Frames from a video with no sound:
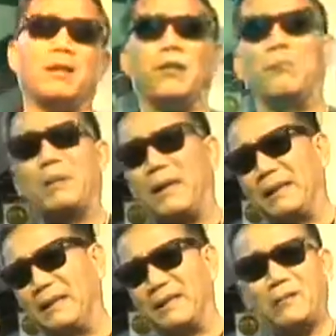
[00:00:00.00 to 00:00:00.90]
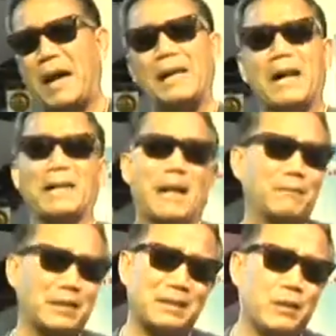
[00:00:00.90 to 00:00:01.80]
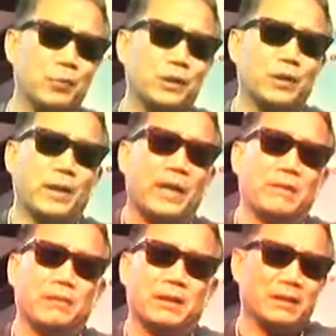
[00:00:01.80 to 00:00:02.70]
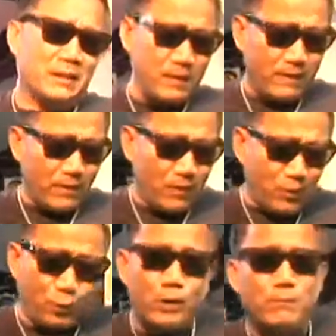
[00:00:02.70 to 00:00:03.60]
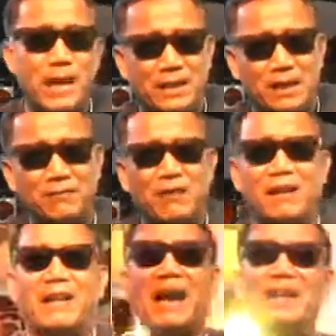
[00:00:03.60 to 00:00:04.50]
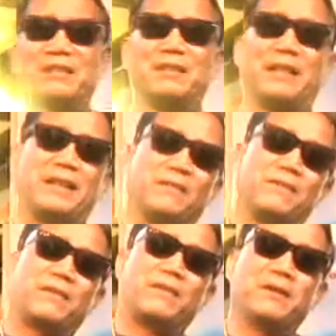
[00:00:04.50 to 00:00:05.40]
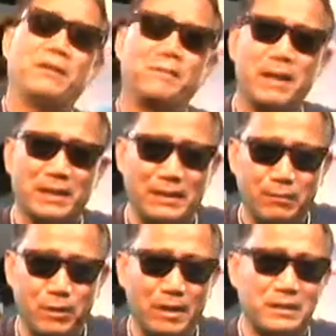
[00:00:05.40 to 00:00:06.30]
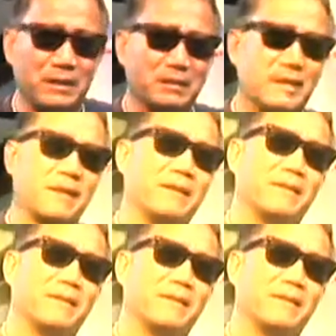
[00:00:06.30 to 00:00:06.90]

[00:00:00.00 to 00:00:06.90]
I'm not saying we create, because we mess up a lot of things, my dear brother and sister,